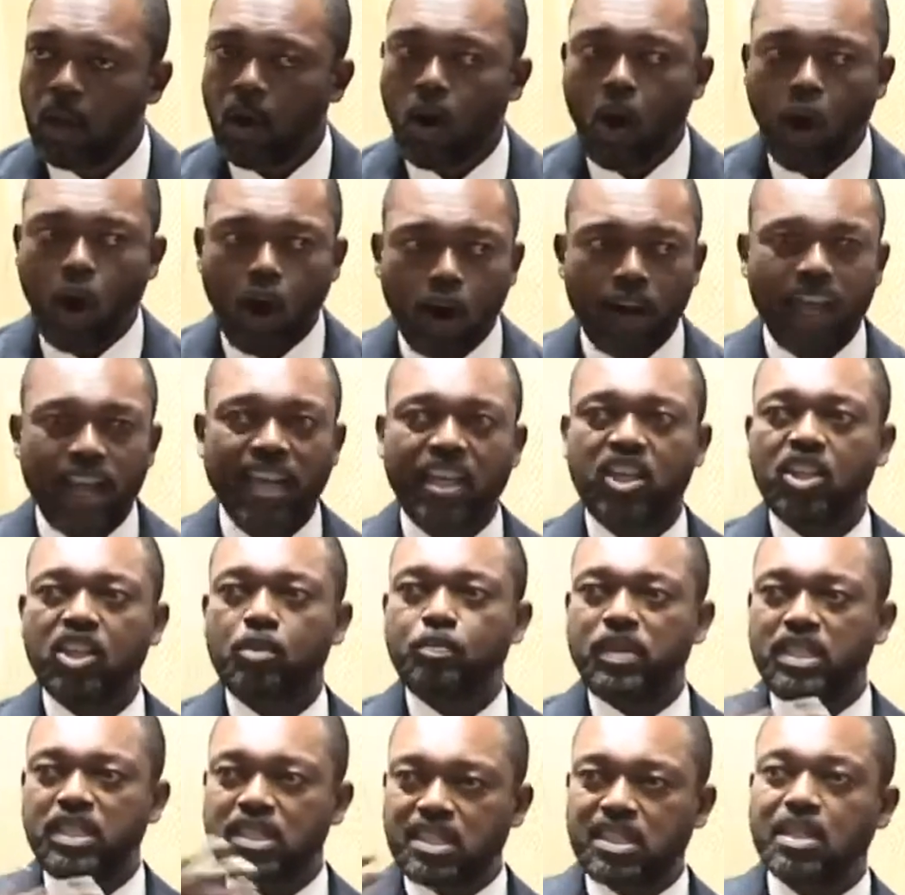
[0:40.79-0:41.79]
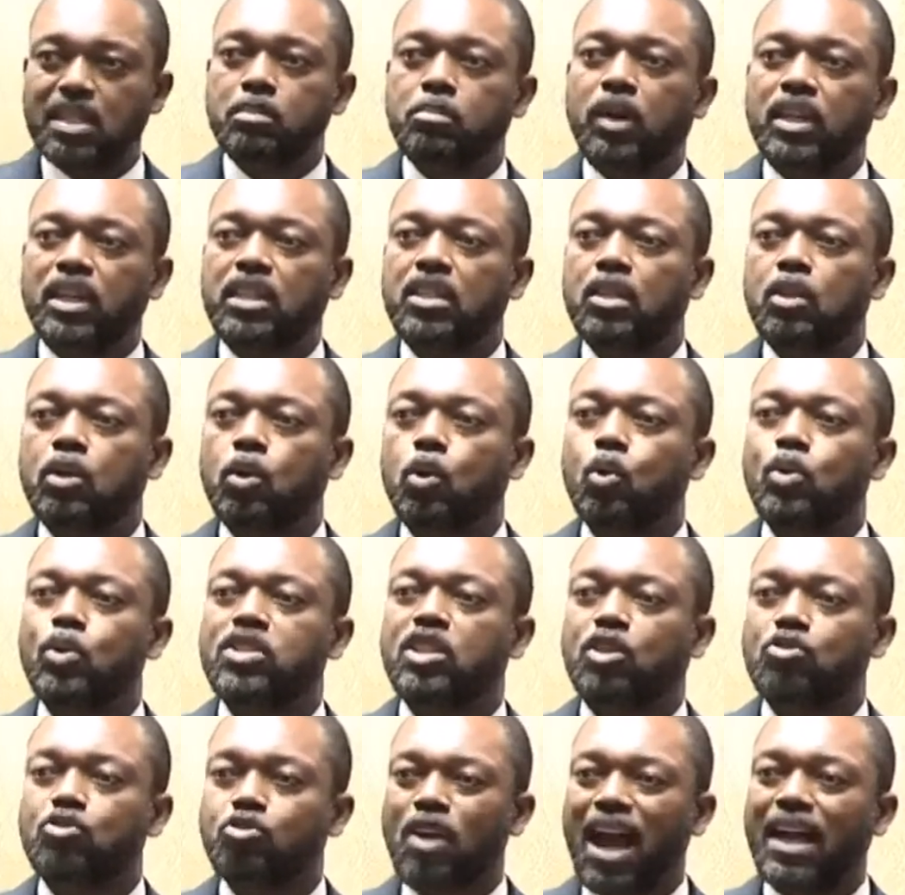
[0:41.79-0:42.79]
or it could be somebody who is
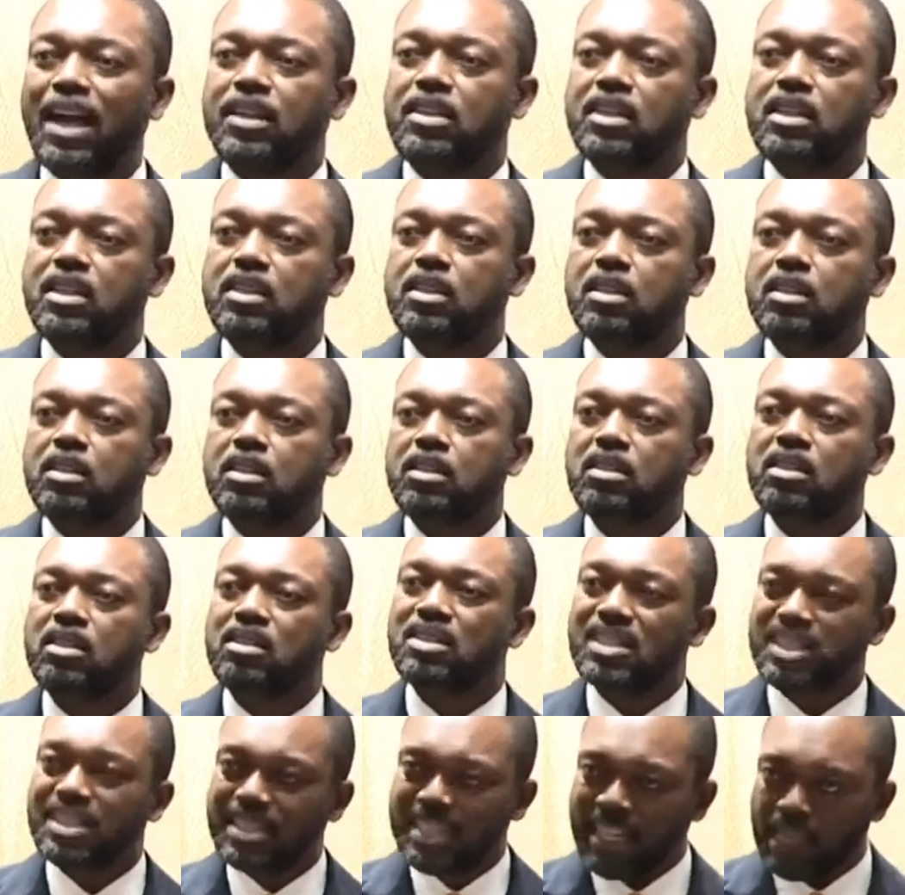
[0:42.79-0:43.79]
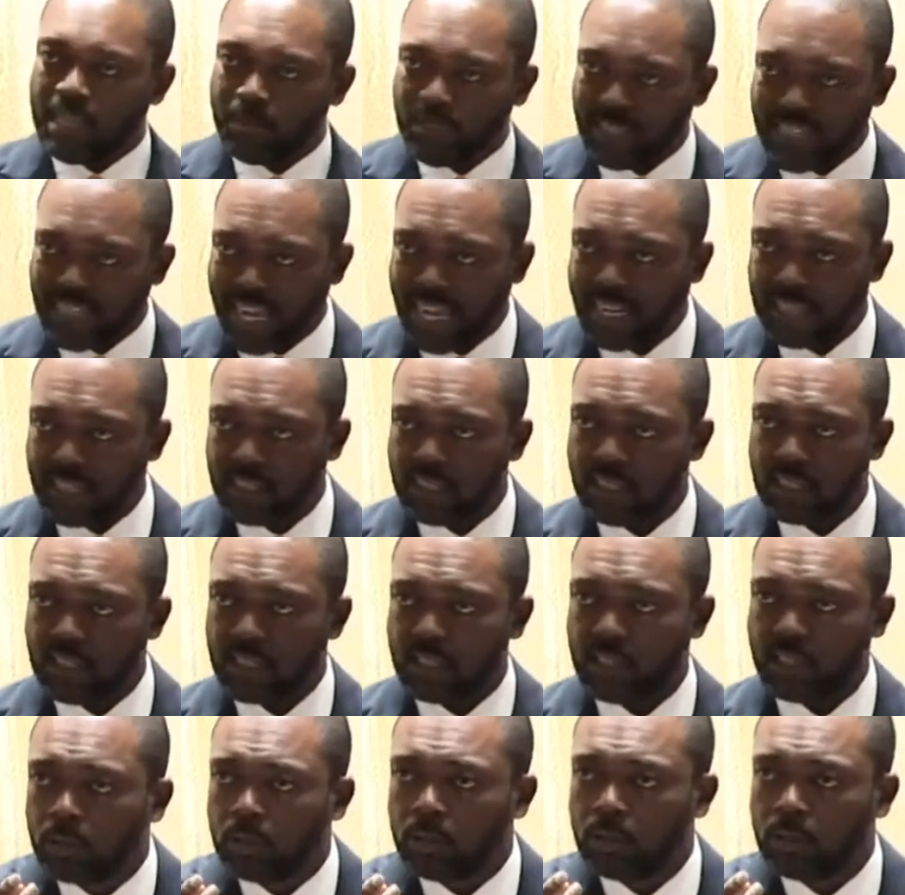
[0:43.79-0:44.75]
attracted to the same sex.